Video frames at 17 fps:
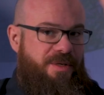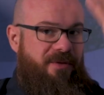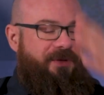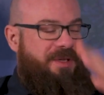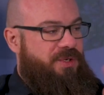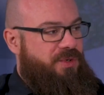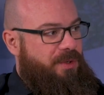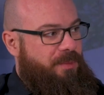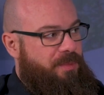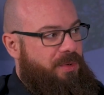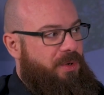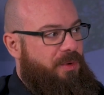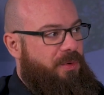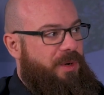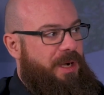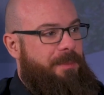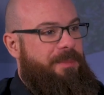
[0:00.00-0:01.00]
the visual
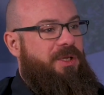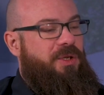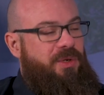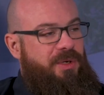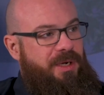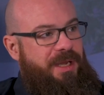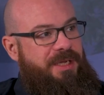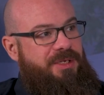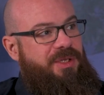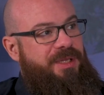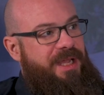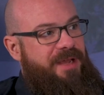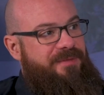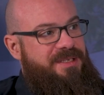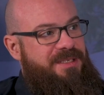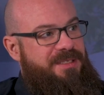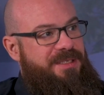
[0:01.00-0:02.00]
programming, you can actually
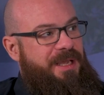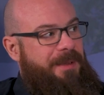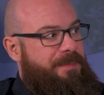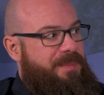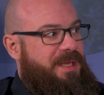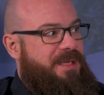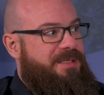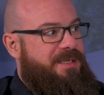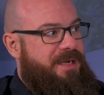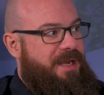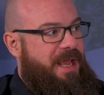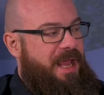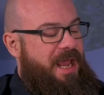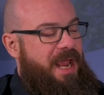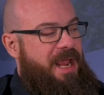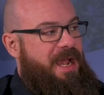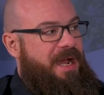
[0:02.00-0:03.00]
have a step that's an
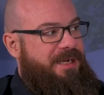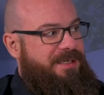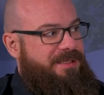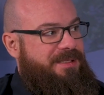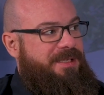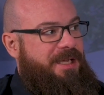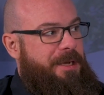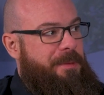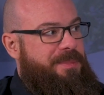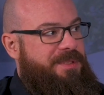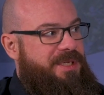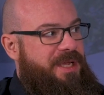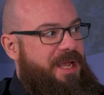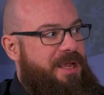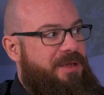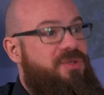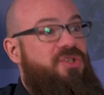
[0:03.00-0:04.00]
AI step,
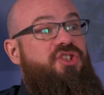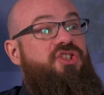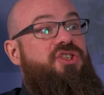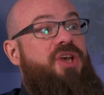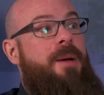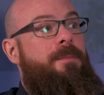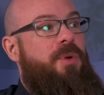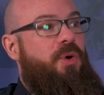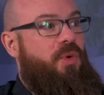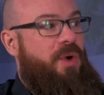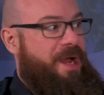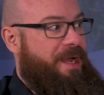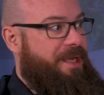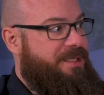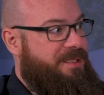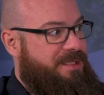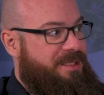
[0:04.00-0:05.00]
say,
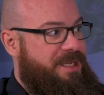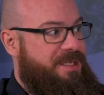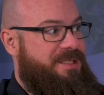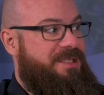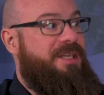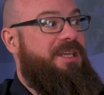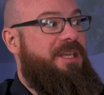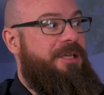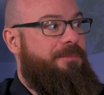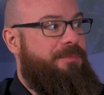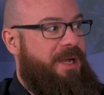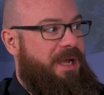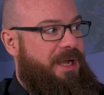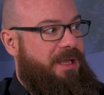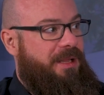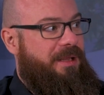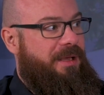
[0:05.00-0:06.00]
summarize this
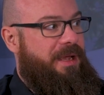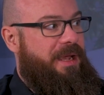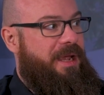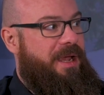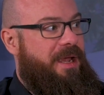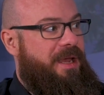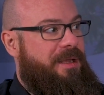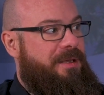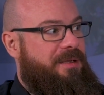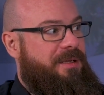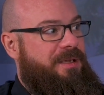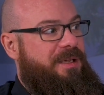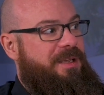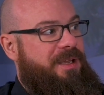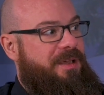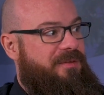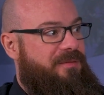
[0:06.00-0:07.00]
email and
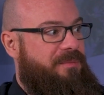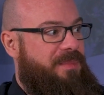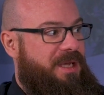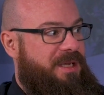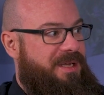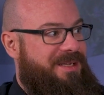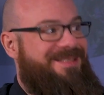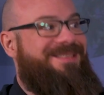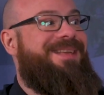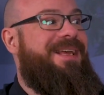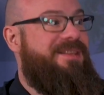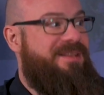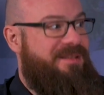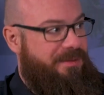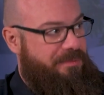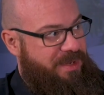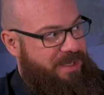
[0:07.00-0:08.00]
give me the
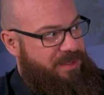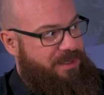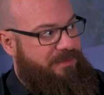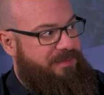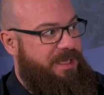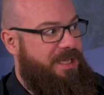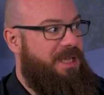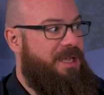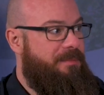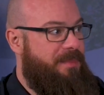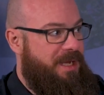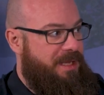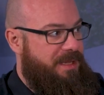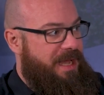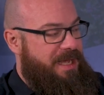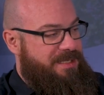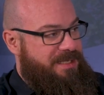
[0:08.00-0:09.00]
sentiment of the
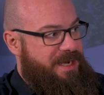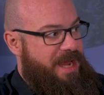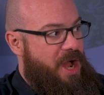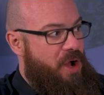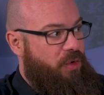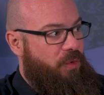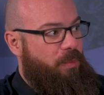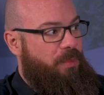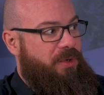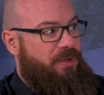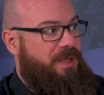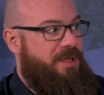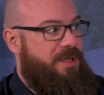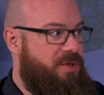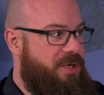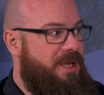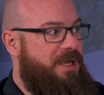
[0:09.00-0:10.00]
email as an output
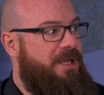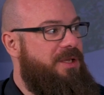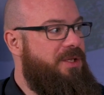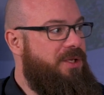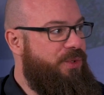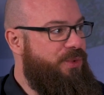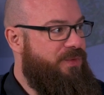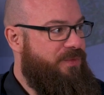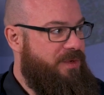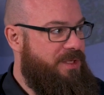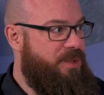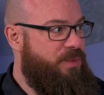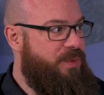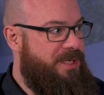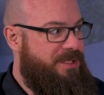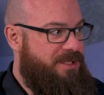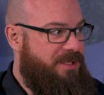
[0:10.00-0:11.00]
can then use for the
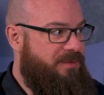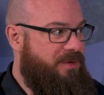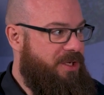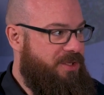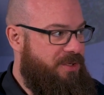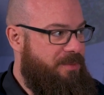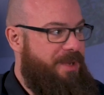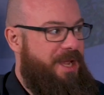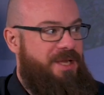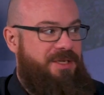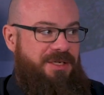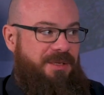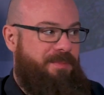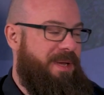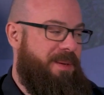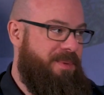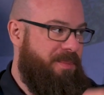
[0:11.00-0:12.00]
rest of the
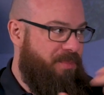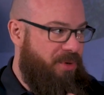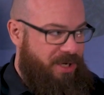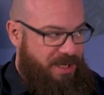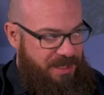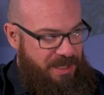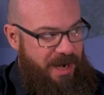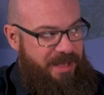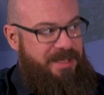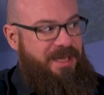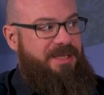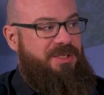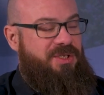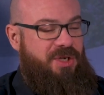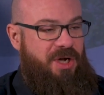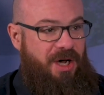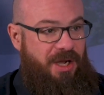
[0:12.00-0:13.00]
automation. Maybe put it in a
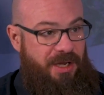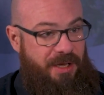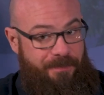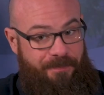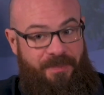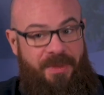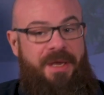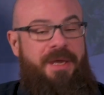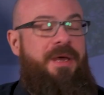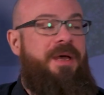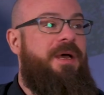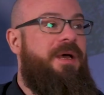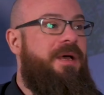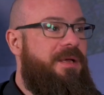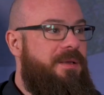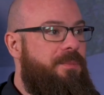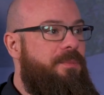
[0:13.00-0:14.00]
text column.
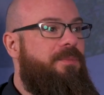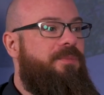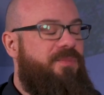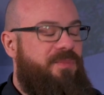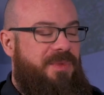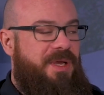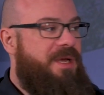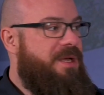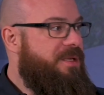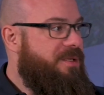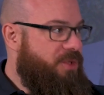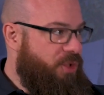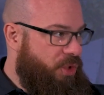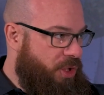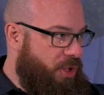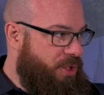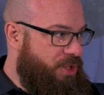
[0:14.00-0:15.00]

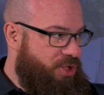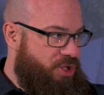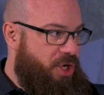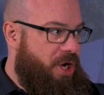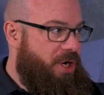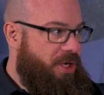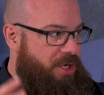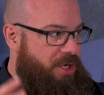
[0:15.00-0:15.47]
You know, the star